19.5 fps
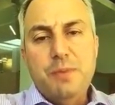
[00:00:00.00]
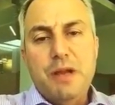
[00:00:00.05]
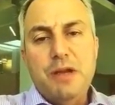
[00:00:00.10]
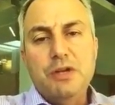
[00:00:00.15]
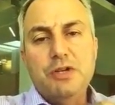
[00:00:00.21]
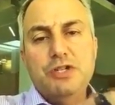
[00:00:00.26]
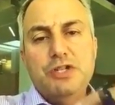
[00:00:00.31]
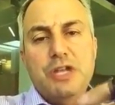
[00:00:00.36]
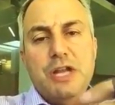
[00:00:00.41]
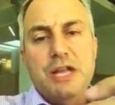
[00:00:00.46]

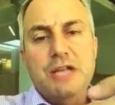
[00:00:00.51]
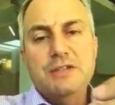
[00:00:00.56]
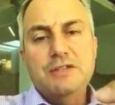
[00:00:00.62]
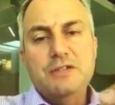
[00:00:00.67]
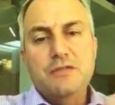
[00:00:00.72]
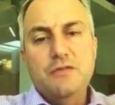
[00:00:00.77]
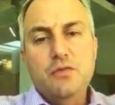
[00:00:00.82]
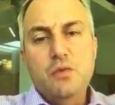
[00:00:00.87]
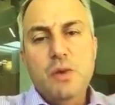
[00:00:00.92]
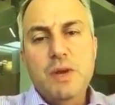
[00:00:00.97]
better
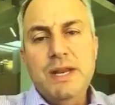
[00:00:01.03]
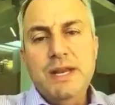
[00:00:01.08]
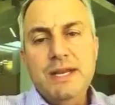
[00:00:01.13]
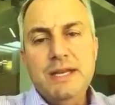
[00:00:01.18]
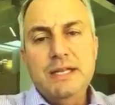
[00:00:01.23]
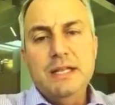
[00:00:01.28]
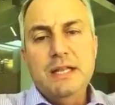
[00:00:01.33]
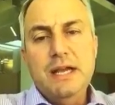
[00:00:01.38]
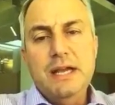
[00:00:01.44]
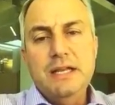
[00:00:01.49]
chance of
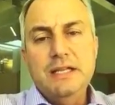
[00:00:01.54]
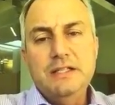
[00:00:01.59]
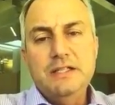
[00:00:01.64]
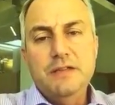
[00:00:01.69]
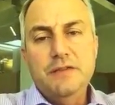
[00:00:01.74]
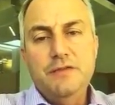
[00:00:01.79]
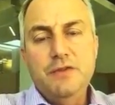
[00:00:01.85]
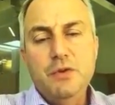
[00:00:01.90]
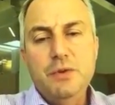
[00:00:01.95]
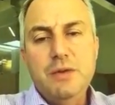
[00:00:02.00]
winning clients
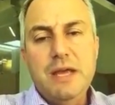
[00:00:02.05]
if you